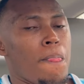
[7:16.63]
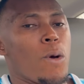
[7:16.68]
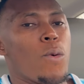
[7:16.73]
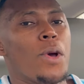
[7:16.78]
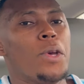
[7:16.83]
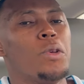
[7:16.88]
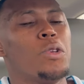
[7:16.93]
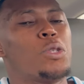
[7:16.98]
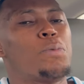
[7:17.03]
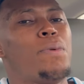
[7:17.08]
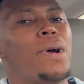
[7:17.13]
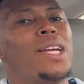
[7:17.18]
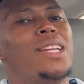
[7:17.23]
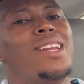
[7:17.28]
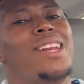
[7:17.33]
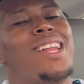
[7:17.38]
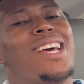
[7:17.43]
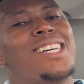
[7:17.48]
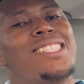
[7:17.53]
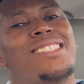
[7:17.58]
when you
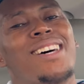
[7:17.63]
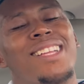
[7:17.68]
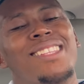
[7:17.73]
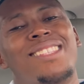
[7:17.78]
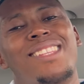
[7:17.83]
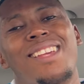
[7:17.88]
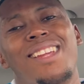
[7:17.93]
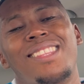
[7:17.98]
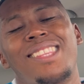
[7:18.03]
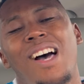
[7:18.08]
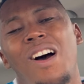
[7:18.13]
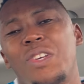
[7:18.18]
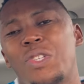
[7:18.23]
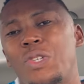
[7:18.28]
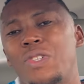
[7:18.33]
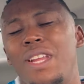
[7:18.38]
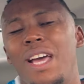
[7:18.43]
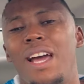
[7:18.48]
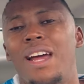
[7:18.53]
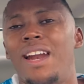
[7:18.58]
spend less than
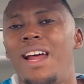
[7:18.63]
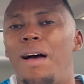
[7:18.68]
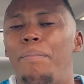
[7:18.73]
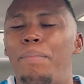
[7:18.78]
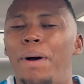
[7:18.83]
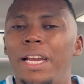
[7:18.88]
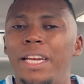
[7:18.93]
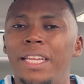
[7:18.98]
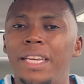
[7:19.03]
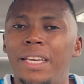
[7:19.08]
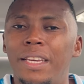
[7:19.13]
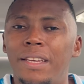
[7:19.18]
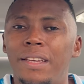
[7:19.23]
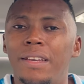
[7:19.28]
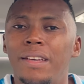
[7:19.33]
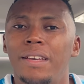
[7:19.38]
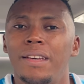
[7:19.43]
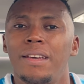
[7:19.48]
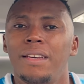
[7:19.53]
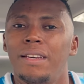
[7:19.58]
3,000 naira per day
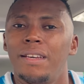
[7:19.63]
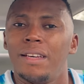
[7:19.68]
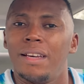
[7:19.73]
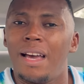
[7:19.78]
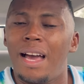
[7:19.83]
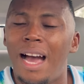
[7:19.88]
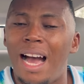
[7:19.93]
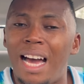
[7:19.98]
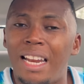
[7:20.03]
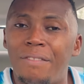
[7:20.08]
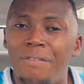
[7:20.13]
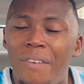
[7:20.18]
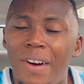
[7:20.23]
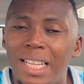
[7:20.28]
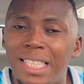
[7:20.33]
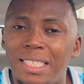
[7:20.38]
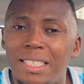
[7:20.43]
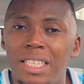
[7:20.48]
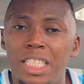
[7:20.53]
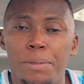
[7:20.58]

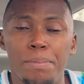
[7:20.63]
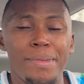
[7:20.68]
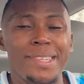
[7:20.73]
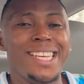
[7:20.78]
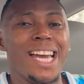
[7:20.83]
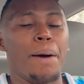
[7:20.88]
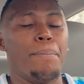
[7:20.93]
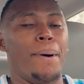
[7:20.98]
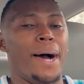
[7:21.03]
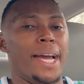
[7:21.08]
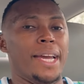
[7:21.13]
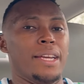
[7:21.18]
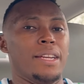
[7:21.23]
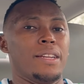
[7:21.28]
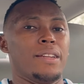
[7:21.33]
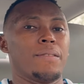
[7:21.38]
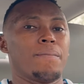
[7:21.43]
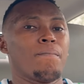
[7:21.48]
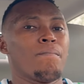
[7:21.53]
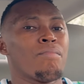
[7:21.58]
advert is media buying.
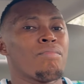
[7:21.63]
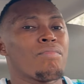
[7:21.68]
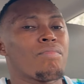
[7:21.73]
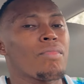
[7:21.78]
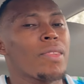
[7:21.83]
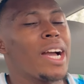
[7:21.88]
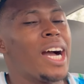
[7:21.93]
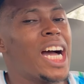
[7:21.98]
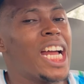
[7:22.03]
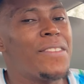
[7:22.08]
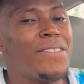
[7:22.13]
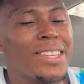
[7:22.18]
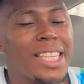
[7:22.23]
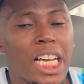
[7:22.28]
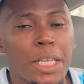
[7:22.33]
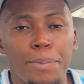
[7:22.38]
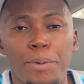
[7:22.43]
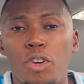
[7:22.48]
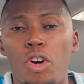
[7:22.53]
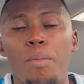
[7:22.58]
Advert
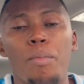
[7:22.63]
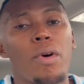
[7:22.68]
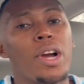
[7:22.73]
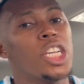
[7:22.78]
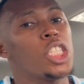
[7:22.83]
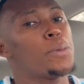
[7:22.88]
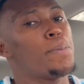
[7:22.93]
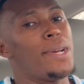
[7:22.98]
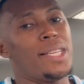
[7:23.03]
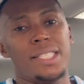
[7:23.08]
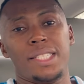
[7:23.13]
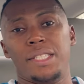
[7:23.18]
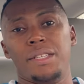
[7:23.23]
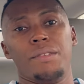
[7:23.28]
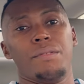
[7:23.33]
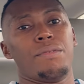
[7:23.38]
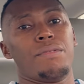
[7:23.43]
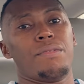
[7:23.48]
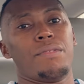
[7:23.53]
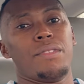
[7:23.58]
has become more
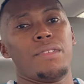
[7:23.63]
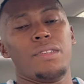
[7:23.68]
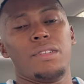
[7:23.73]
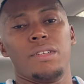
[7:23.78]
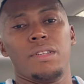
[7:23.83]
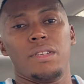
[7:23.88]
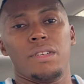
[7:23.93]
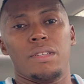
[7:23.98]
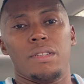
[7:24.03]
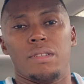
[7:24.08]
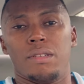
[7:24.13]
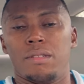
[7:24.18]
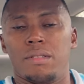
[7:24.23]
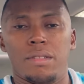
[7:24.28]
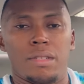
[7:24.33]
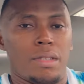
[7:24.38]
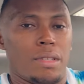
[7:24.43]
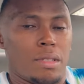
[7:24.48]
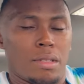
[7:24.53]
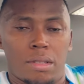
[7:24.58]
expensive.
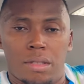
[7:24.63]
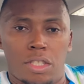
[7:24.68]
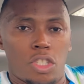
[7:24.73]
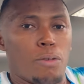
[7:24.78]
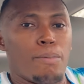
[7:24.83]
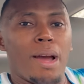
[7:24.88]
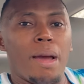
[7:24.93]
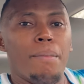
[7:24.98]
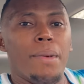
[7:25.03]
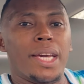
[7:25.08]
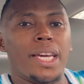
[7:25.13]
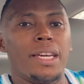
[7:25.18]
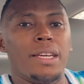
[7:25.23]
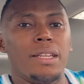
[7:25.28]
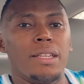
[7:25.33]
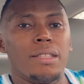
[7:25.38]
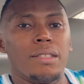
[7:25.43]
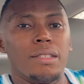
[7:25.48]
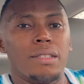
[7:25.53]
It's not my making.